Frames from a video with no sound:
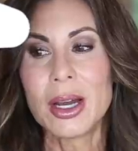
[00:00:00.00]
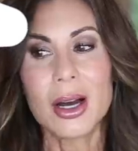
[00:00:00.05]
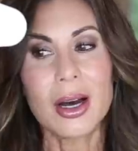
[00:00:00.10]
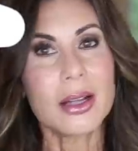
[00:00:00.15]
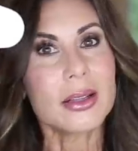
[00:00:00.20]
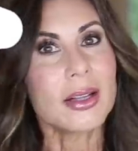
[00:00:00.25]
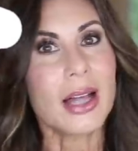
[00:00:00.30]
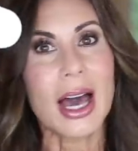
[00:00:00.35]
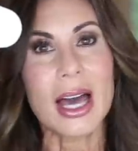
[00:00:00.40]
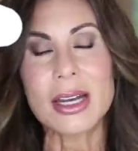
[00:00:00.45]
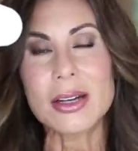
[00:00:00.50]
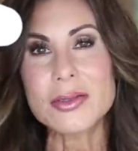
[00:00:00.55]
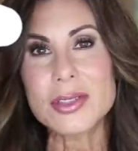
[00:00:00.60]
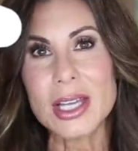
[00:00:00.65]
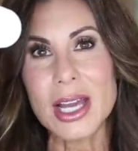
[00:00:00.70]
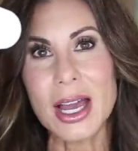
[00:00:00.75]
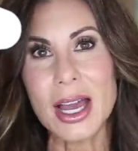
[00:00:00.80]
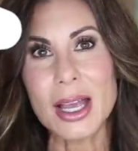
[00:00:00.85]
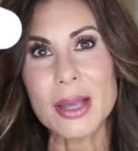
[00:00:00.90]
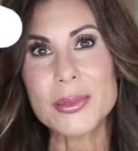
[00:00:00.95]
A lot of
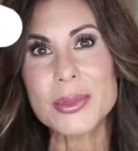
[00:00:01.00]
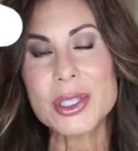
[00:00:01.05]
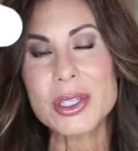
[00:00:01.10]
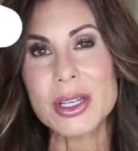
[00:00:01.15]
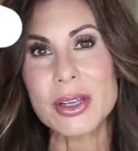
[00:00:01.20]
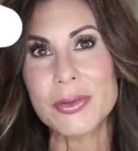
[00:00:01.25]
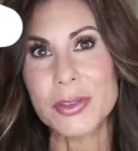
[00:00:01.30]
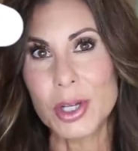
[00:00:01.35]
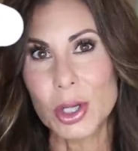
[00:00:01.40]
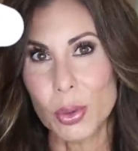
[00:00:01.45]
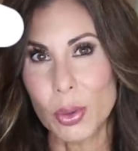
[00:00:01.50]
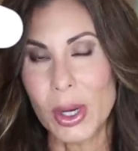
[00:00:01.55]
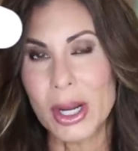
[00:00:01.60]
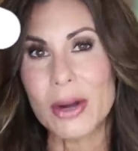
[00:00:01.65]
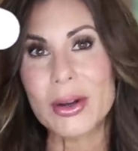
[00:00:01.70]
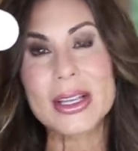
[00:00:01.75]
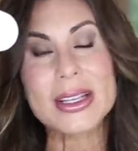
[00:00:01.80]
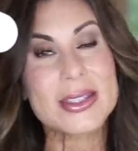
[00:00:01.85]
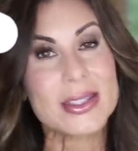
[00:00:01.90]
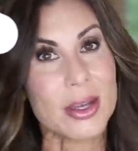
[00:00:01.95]
times, if you're
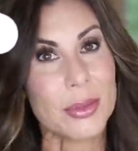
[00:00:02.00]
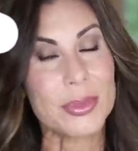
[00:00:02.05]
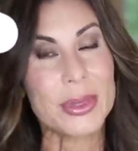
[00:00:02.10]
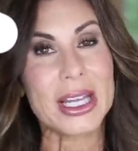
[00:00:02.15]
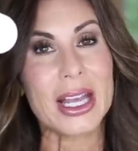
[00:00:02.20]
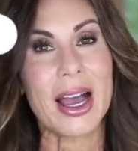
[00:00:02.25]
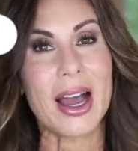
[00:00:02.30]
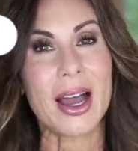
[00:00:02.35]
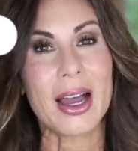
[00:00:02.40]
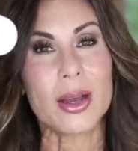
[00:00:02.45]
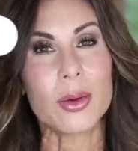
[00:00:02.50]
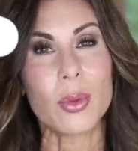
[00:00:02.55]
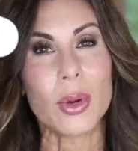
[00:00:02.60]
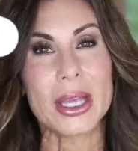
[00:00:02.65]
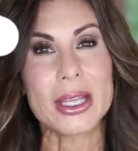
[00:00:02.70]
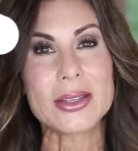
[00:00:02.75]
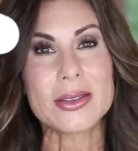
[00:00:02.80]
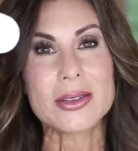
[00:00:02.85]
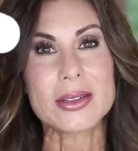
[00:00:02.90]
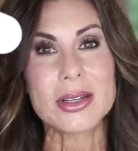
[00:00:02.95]
wearing something
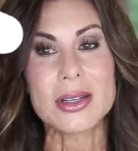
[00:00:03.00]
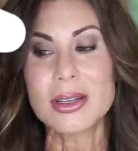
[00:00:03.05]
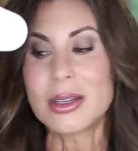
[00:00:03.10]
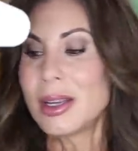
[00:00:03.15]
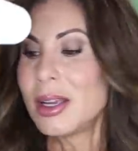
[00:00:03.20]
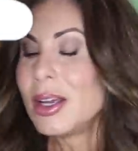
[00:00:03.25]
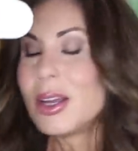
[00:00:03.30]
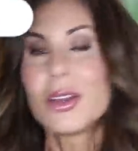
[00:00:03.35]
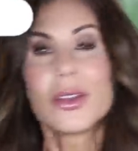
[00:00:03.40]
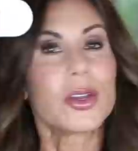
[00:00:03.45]
high-waisted,